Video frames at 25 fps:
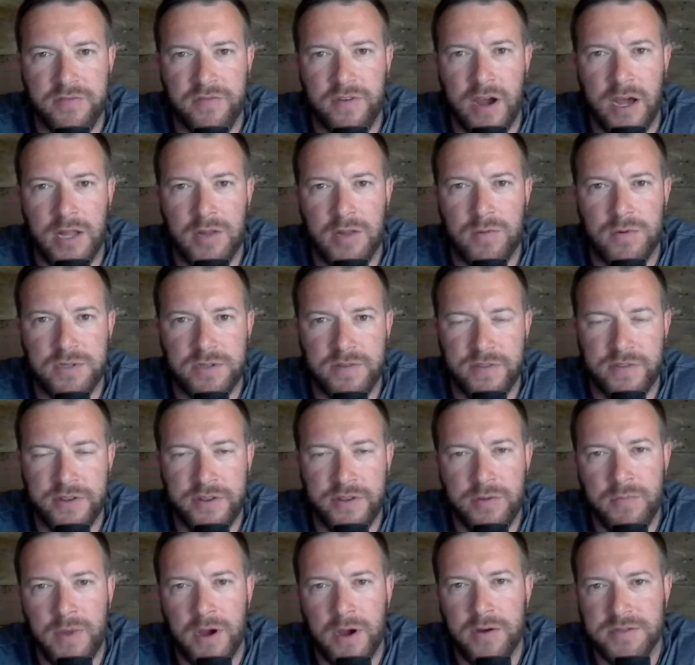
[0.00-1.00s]
followers of the
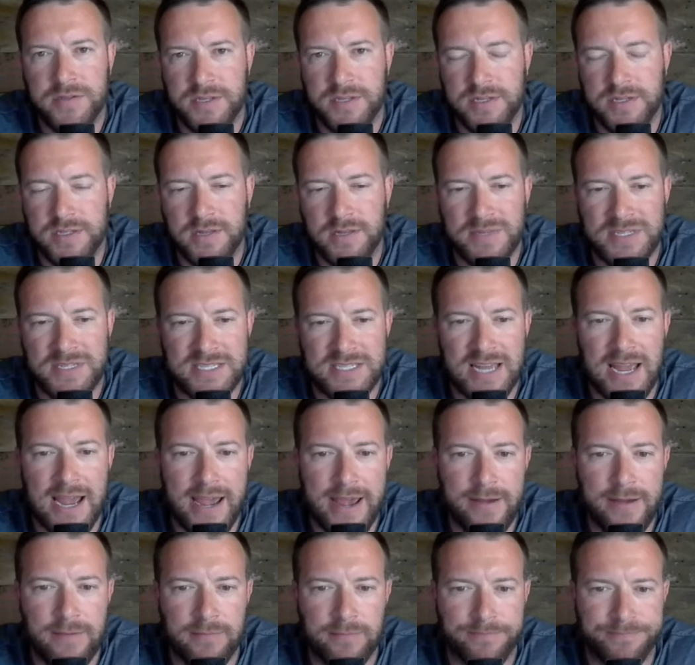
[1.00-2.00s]
new Moses, the
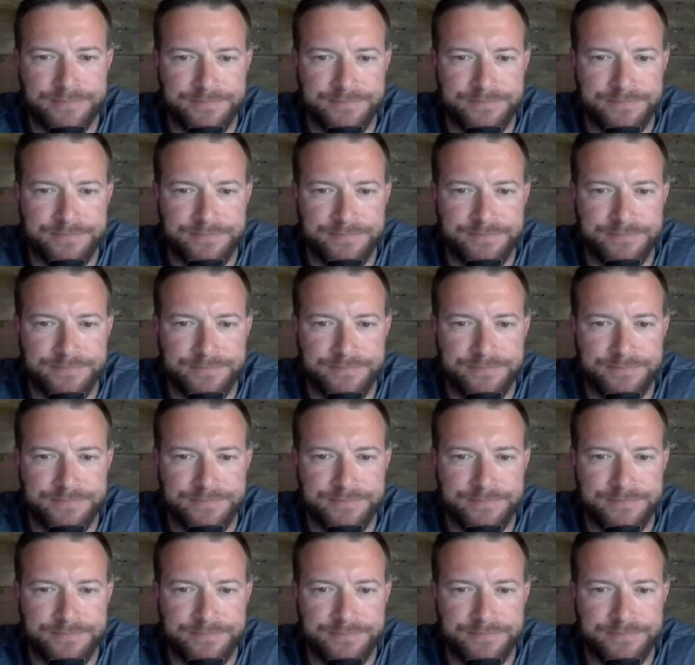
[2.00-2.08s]
Messiah.